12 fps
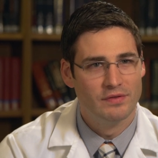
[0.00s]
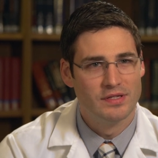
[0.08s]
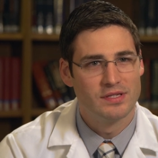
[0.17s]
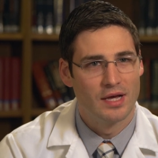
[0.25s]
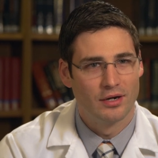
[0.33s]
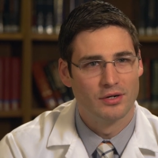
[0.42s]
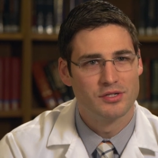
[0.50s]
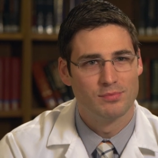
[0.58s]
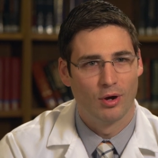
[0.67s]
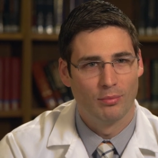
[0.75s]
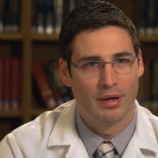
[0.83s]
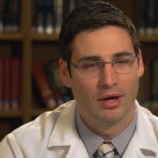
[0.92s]
inside our
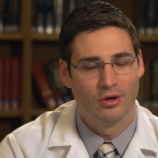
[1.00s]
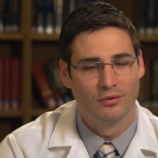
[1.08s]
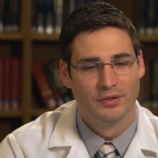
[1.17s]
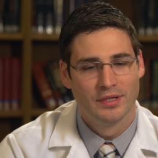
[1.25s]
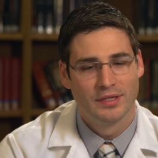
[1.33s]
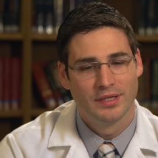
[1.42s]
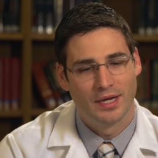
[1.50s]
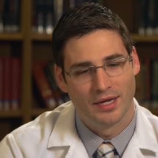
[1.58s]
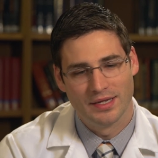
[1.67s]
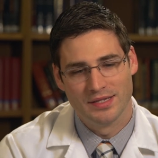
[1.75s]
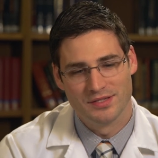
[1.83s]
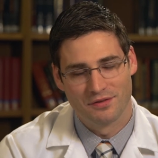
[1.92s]
small bowel uh,
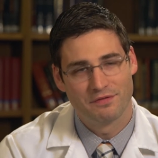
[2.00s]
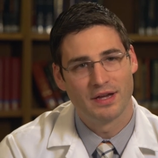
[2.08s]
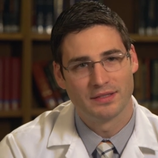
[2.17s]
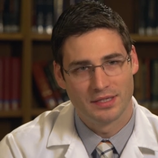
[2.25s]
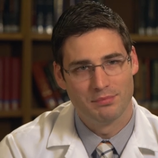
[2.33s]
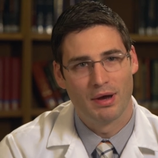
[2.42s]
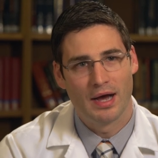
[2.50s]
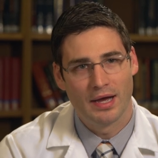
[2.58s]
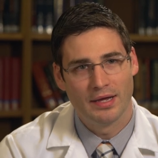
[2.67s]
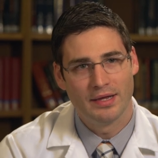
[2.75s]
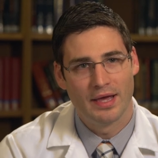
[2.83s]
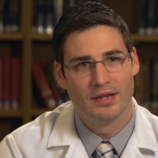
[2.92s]
is affected
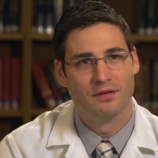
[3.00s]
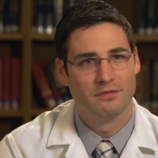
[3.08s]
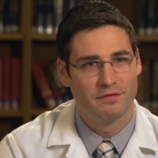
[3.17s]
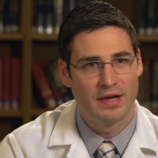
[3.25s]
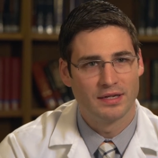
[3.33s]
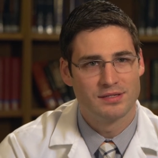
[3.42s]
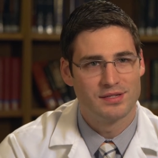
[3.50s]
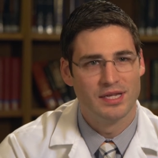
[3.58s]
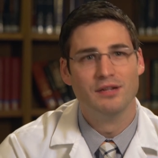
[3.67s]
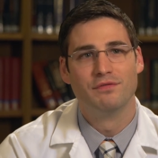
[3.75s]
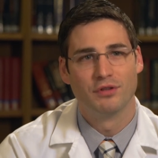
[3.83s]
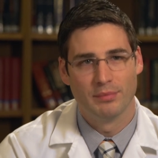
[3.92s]
by and affects
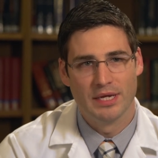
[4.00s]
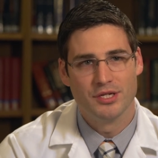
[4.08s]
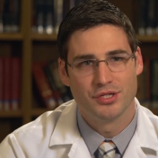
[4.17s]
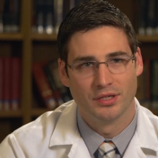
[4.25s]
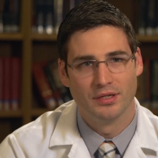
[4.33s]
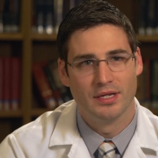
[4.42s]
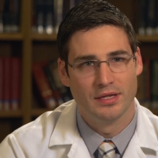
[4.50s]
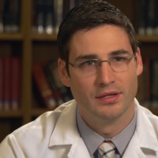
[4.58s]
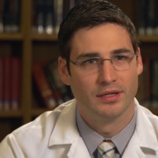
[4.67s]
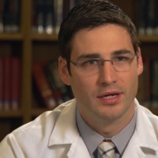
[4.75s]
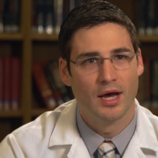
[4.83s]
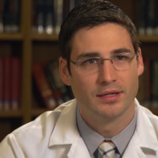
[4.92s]
inflammation in the
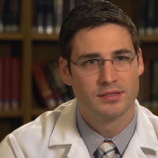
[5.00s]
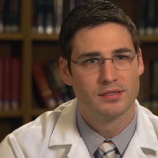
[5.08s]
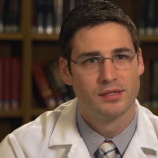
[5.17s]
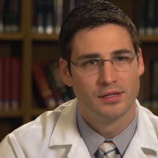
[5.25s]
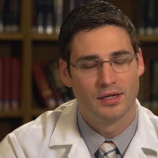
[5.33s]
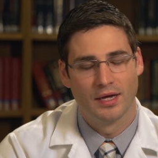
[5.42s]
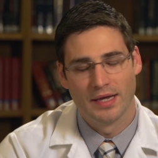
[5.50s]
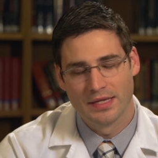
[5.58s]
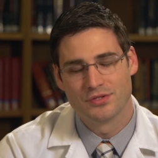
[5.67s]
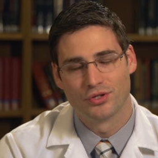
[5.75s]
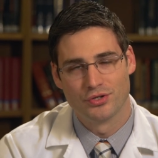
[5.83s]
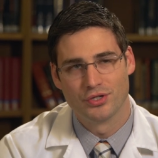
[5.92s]
gut uh,
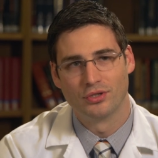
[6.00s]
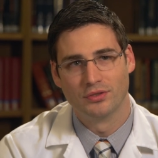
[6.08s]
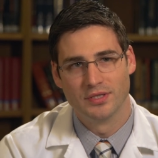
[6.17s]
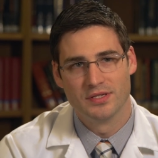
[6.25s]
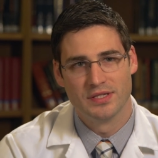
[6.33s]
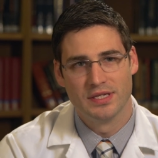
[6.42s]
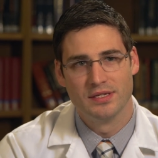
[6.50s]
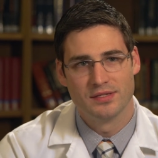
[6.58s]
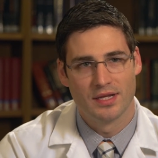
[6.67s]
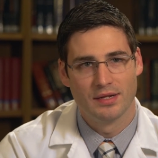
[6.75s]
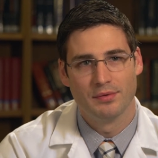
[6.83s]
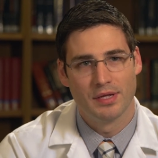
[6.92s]
and surgical disease
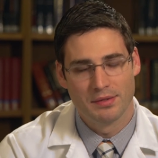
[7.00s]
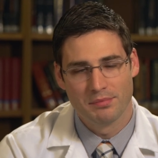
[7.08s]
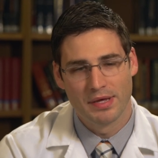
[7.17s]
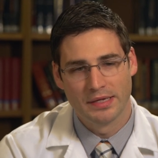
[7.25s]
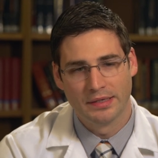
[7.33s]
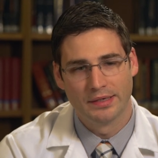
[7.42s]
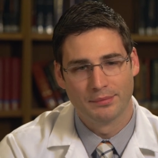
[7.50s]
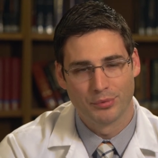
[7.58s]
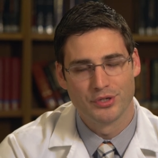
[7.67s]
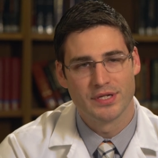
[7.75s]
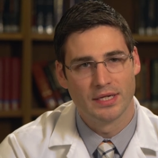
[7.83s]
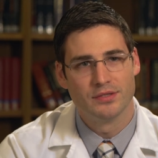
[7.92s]
that it, it may uh,
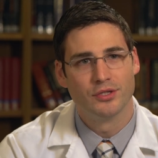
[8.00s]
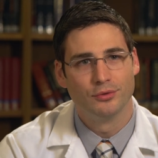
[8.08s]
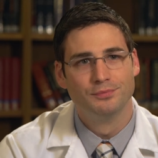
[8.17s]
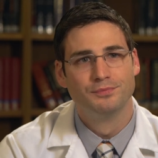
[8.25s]
pertain to.